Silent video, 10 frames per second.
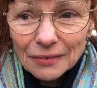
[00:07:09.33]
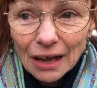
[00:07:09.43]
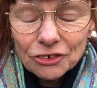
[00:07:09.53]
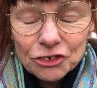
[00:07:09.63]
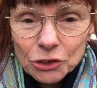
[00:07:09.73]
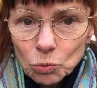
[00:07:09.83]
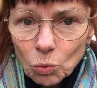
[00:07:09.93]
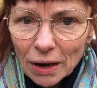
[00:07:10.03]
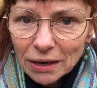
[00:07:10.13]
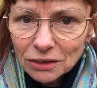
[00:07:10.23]
and just
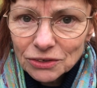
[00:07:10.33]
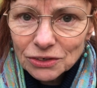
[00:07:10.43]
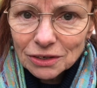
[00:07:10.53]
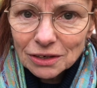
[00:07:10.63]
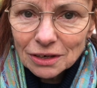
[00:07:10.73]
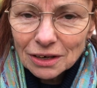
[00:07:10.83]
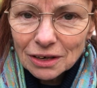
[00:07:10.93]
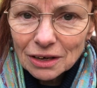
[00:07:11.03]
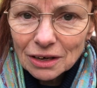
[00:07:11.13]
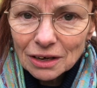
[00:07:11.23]
wait
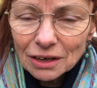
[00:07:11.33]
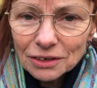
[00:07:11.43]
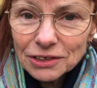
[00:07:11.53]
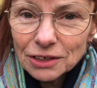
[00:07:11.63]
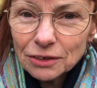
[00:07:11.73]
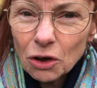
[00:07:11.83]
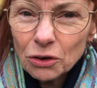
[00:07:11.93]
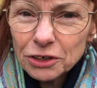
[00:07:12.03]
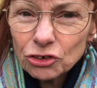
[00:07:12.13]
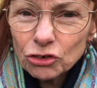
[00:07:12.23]
until the
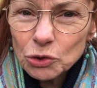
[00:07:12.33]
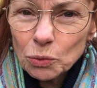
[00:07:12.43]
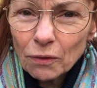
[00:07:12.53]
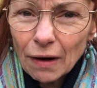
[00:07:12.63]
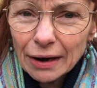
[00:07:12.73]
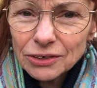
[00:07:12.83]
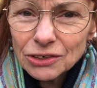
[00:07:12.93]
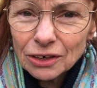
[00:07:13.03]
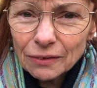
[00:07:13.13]
conditions were right.